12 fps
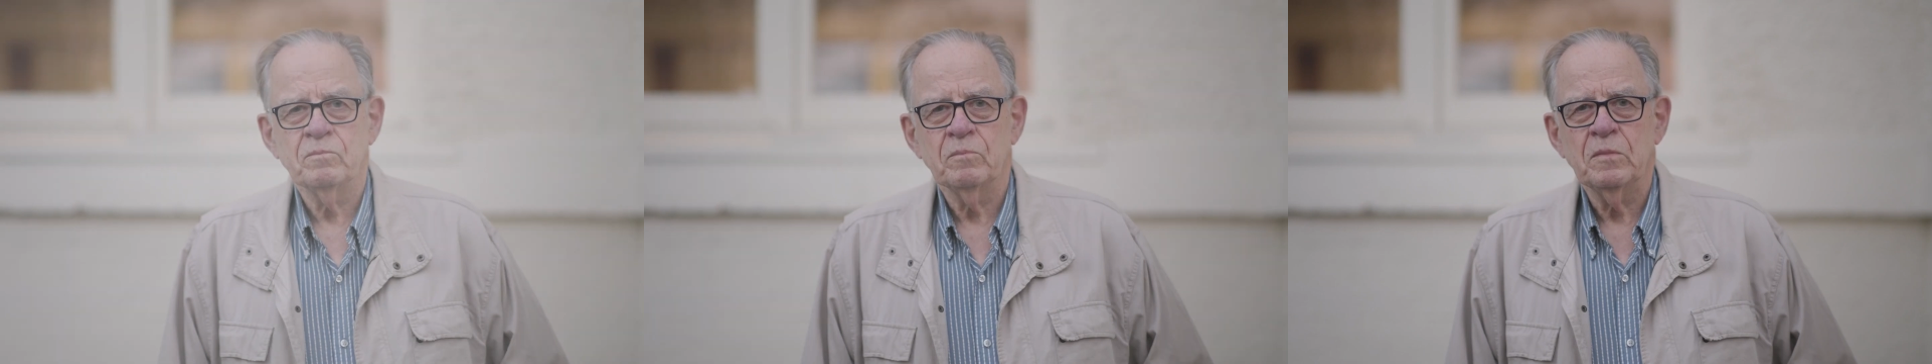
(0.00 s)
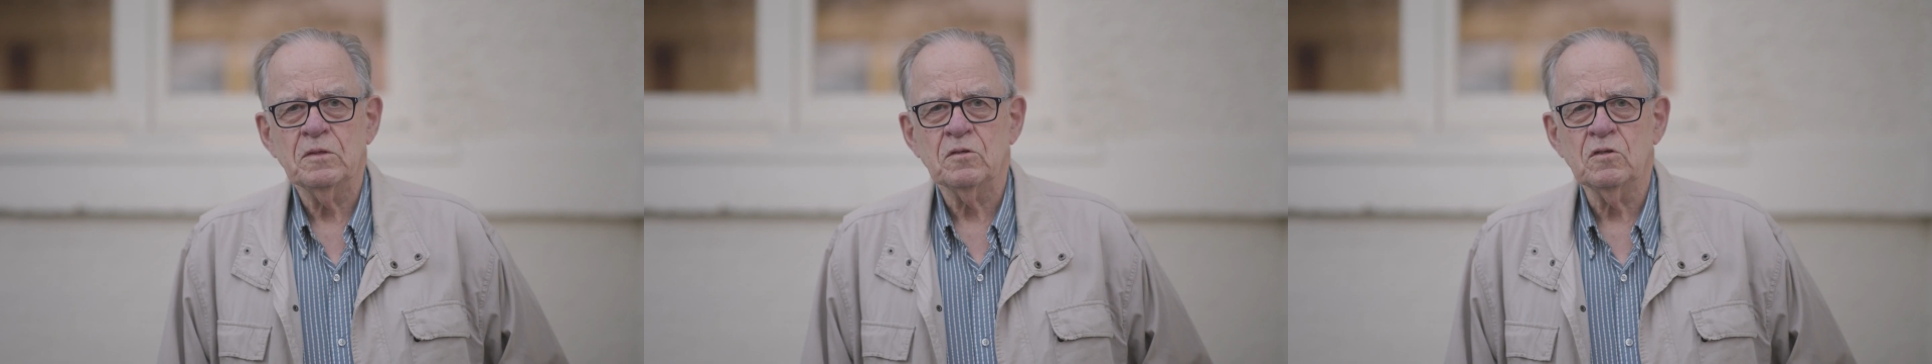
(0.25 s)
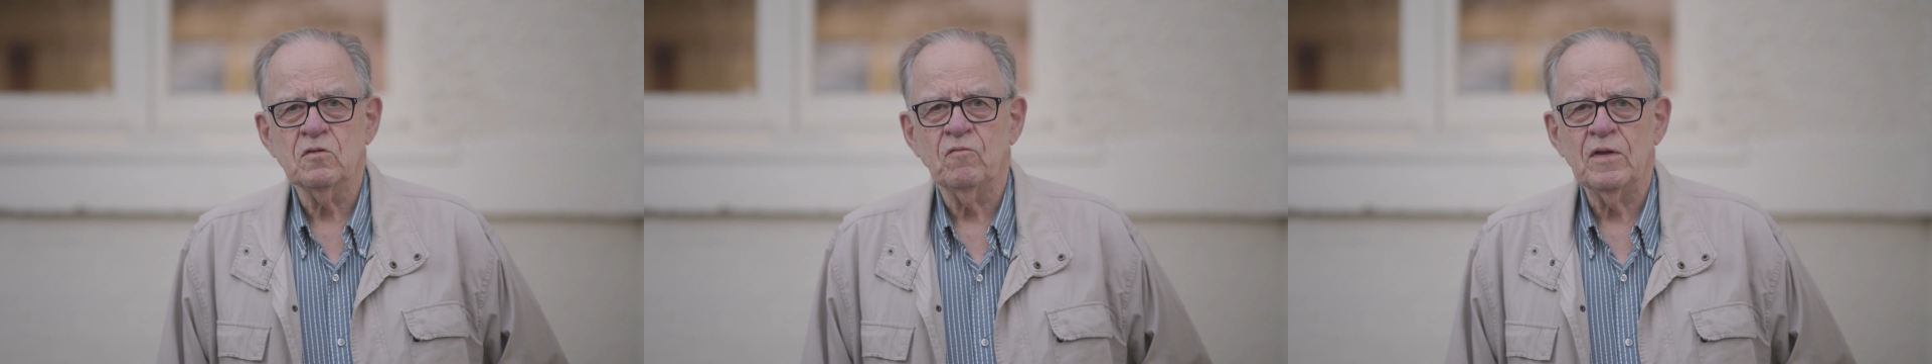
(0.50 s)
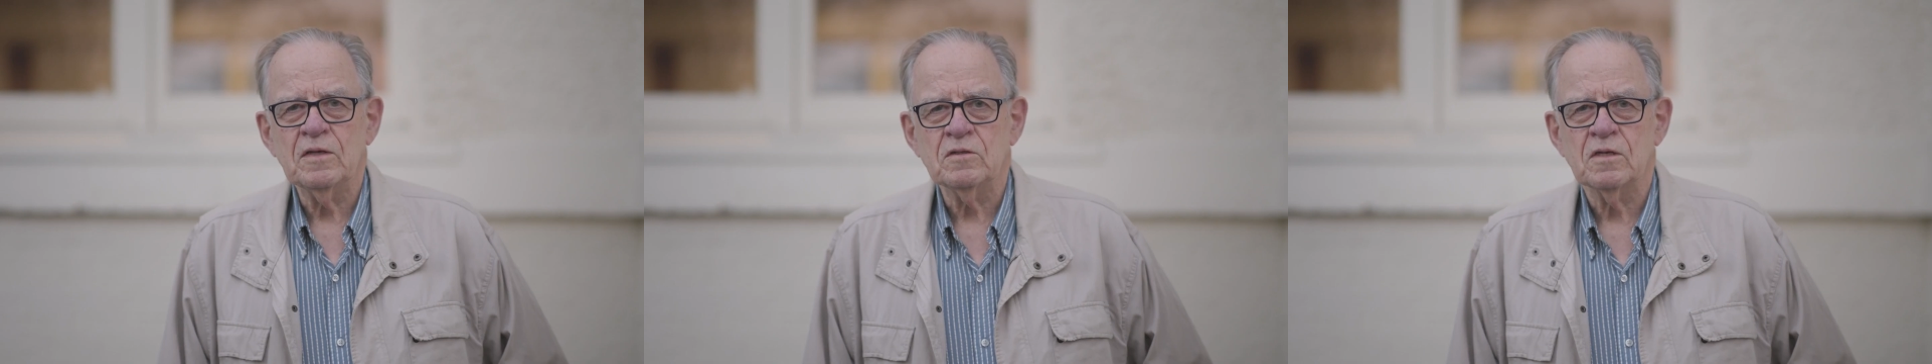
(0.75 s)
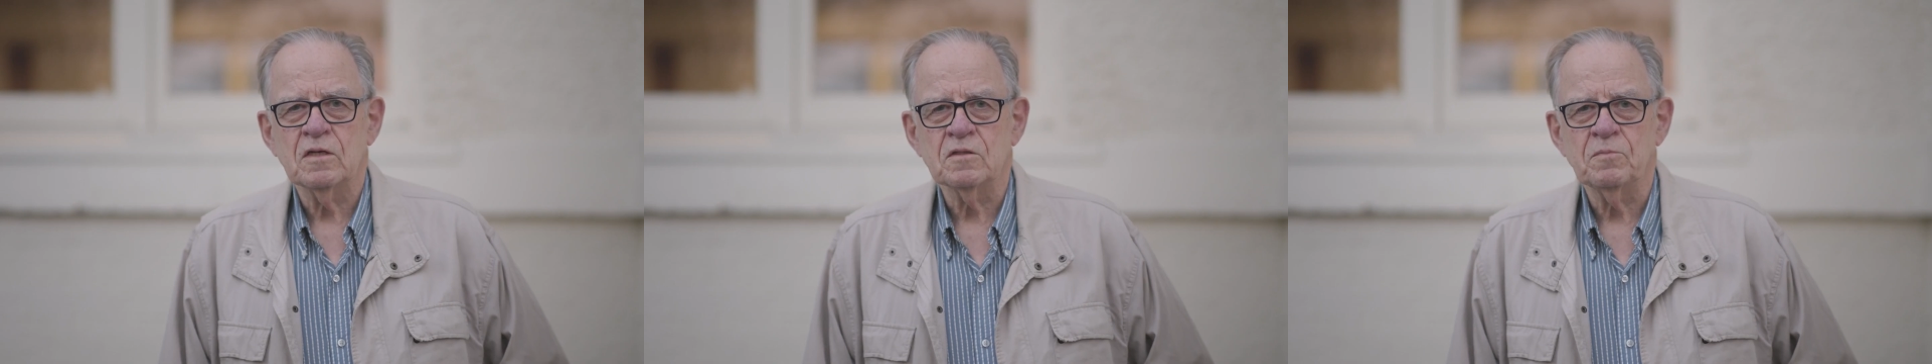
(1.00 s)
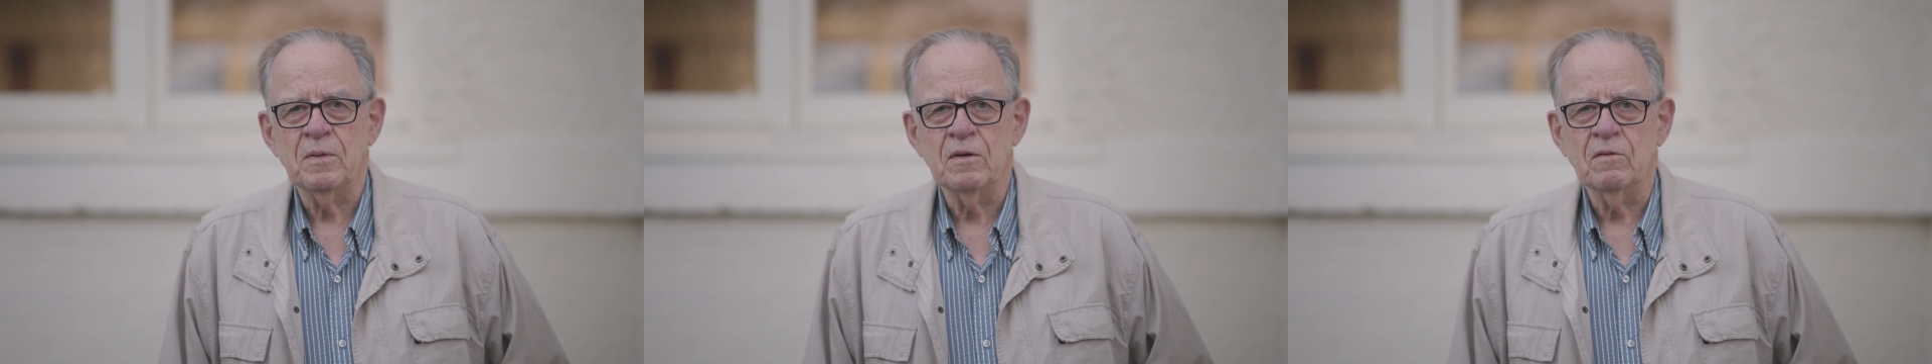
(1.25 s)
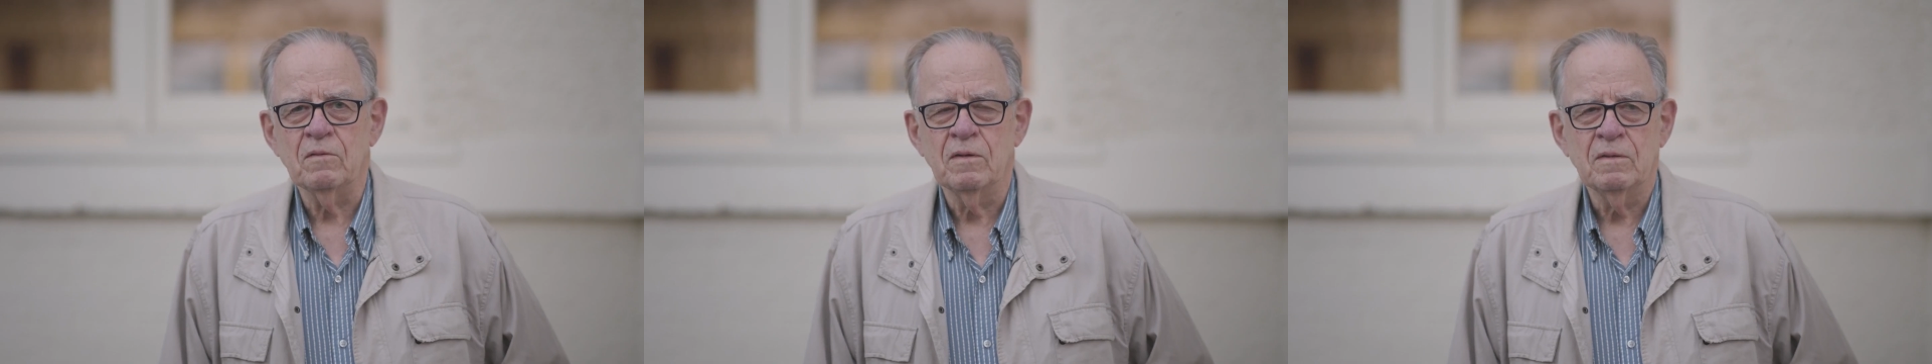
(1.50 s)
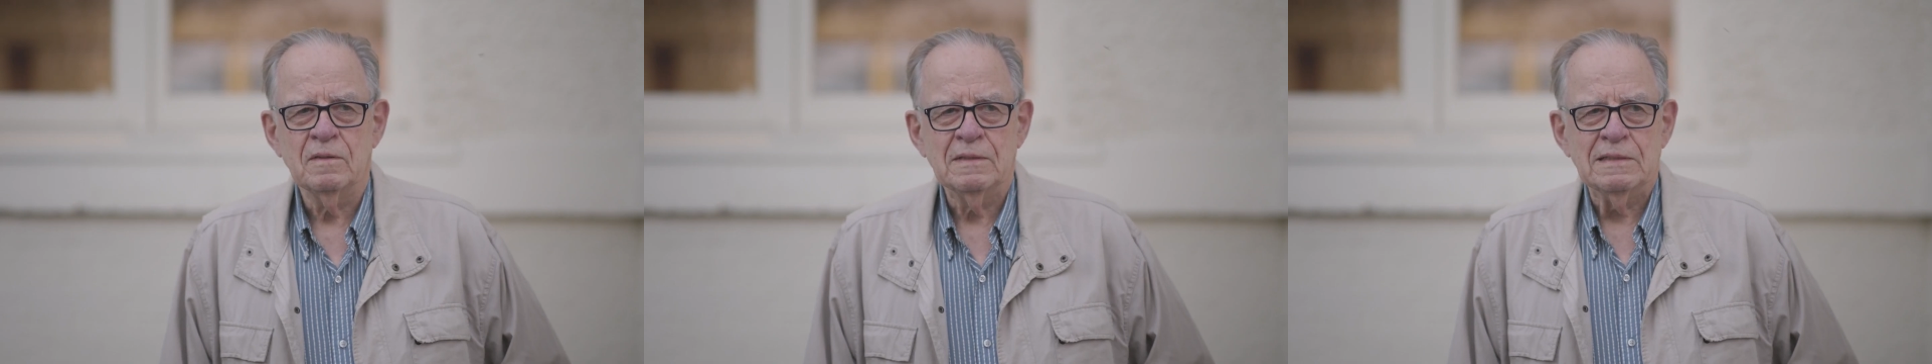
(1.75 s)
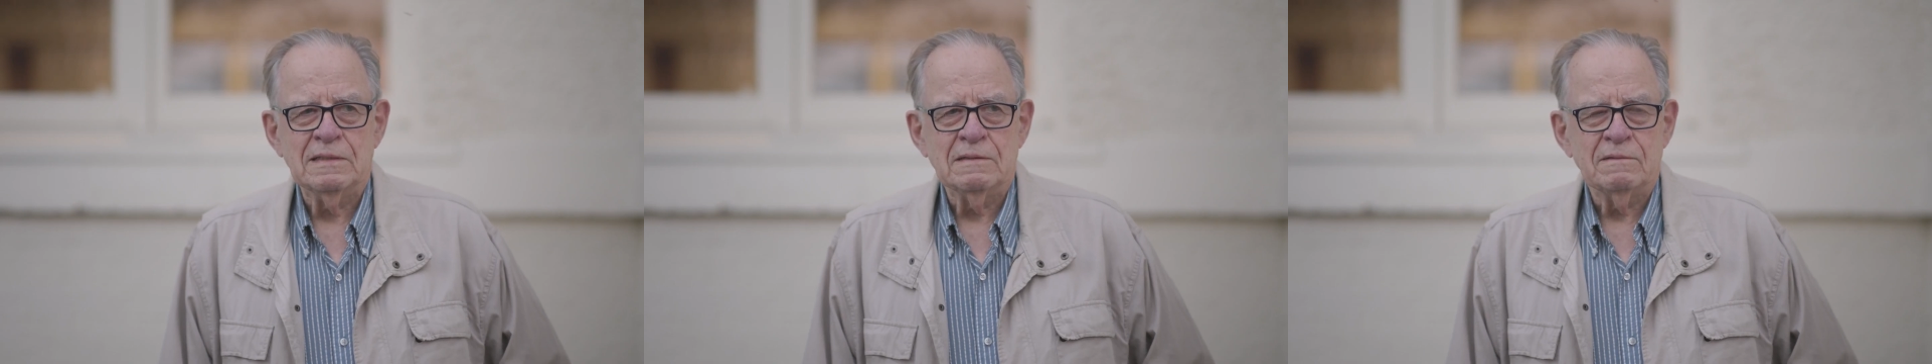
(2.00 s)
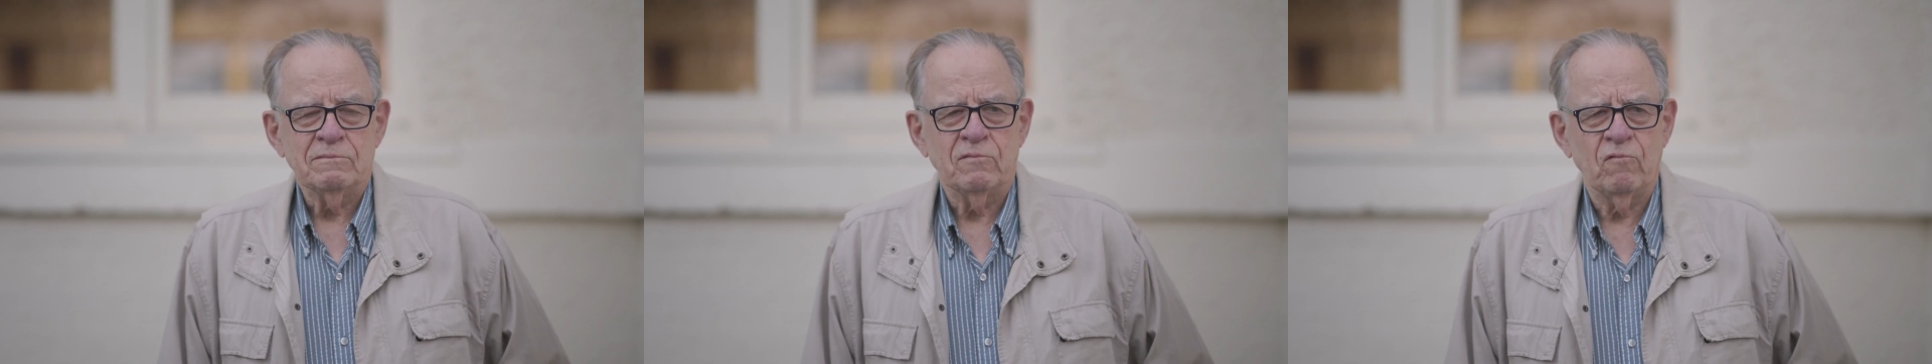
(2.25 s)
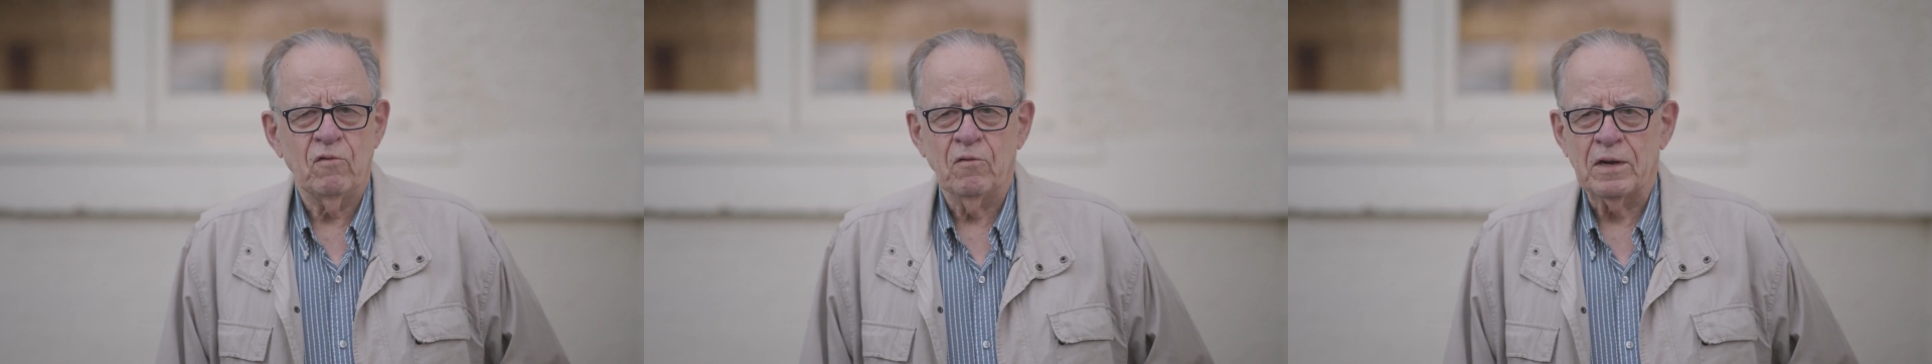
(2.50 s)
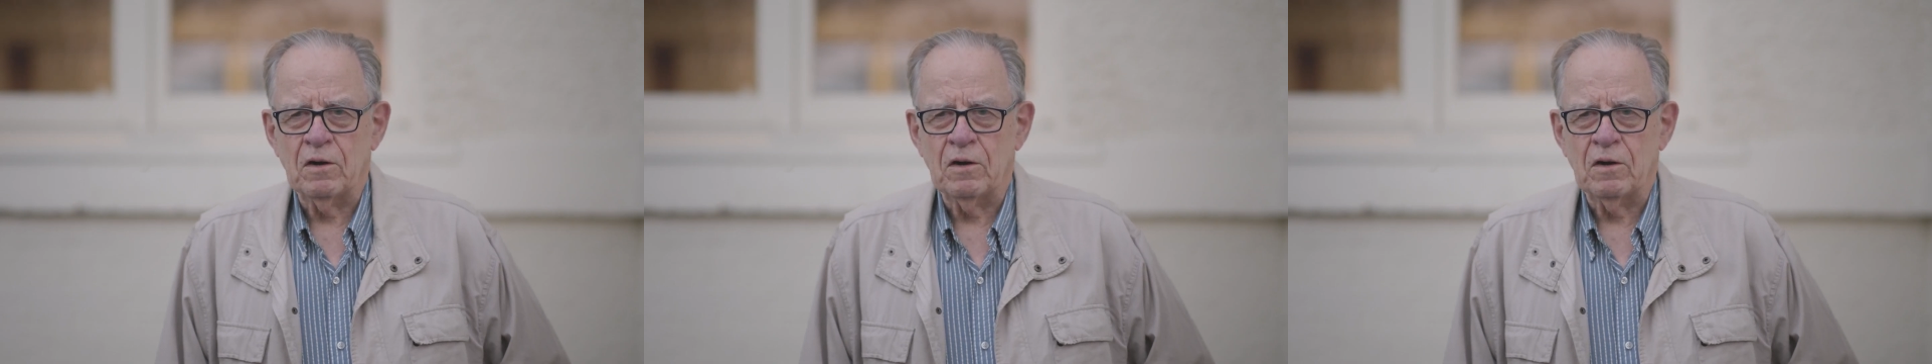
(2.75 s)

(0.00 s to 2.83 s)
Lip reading: Missions Fest has been very